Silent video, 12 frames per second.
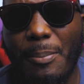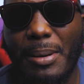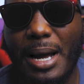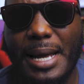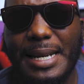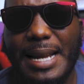
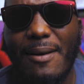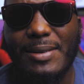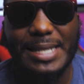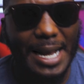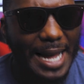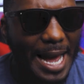But I
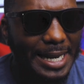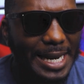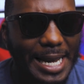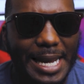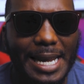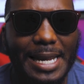was like, I
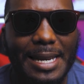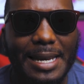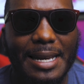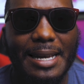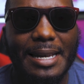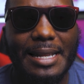need
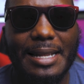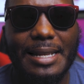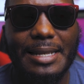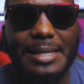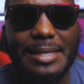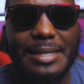
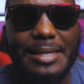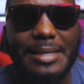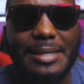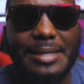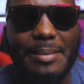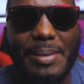
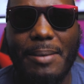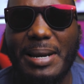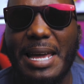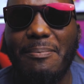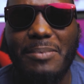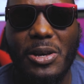to be able
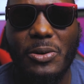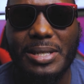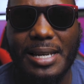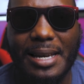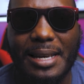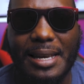to get
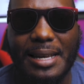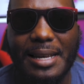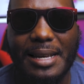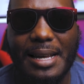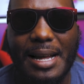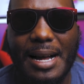music
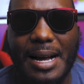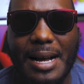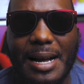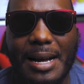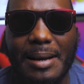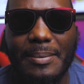
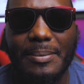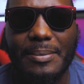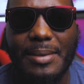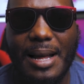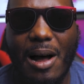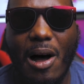
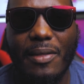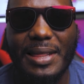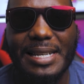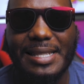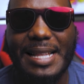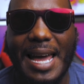on
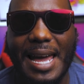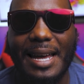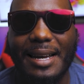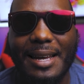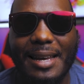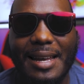this
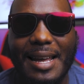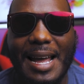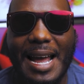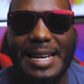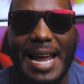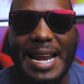thing
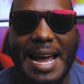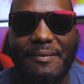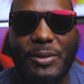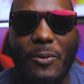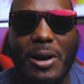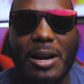and not
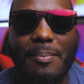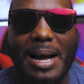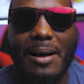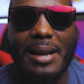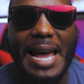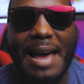have to worry
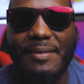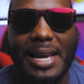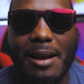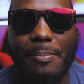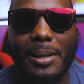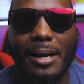about having
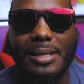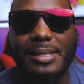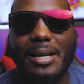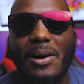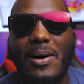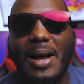earplugs.
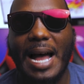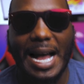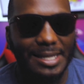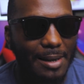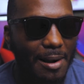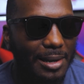So
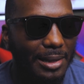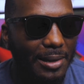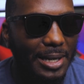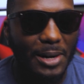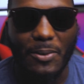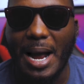I started
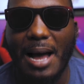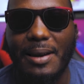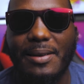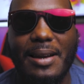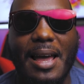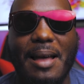looking
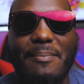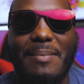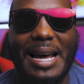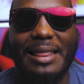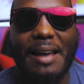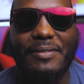around
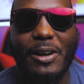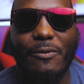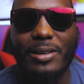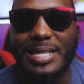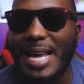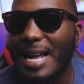my
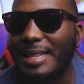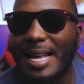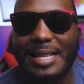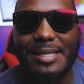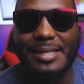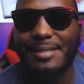leftover tech
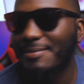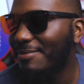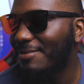that's